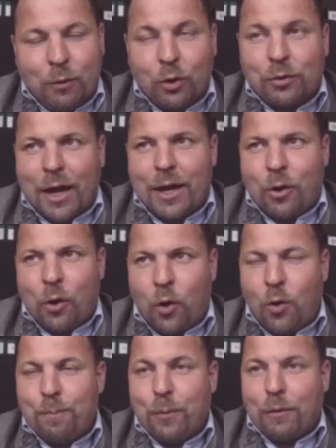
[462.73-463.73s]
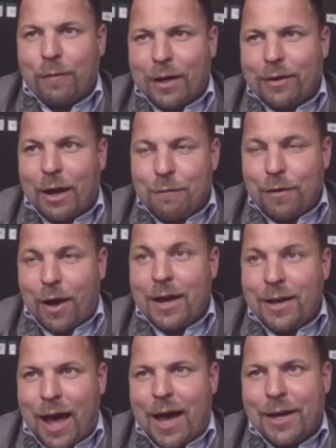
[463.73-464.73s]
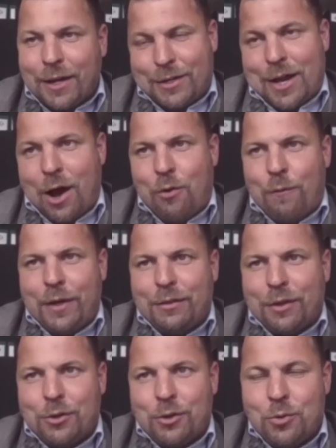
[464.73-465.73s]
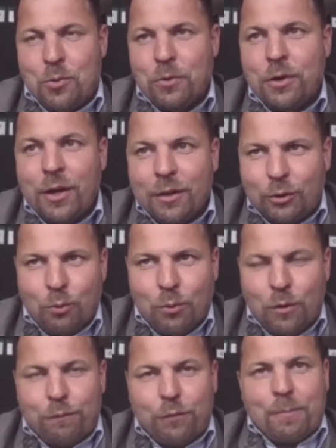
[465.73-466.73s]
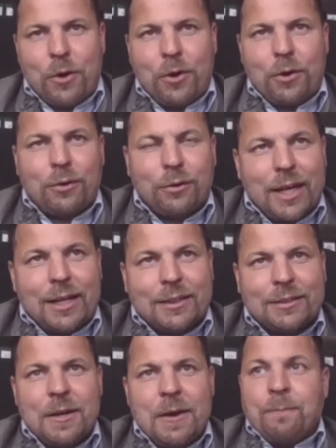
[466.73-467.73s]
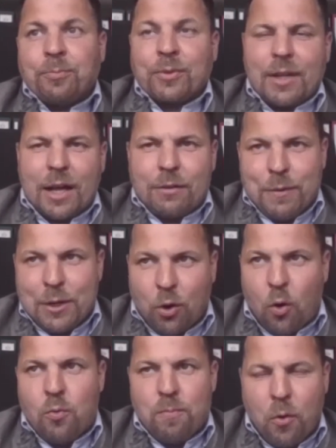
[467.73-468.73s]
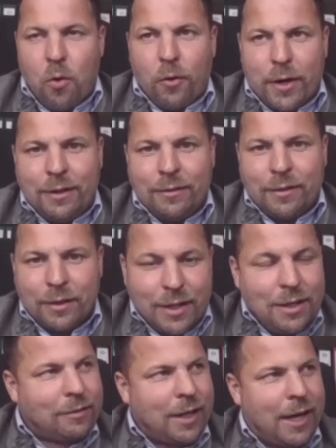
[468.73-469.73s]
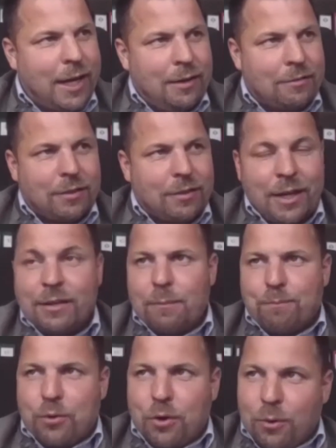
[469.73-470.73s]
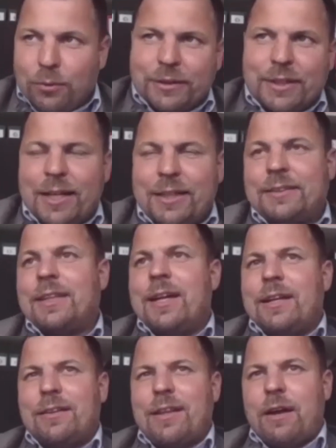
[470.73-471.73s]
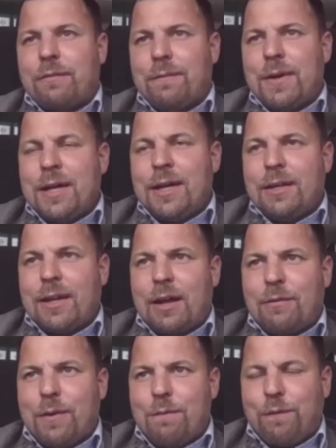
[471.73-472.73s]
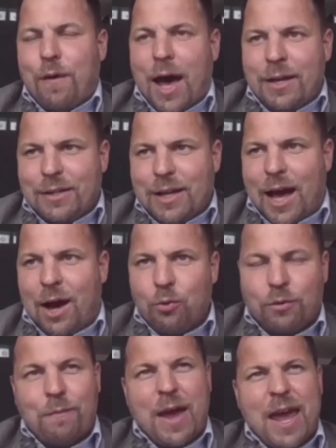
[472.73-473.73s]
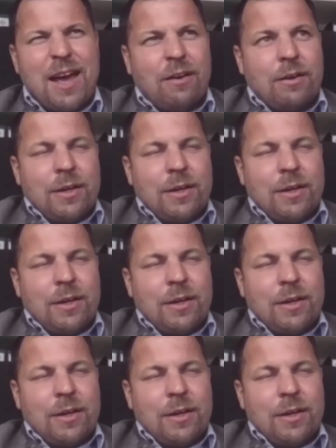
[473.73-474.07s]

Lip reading: I hope or what I like now with the new tool from OEKO-TEX, that we go more in the details, in the process, that we find out where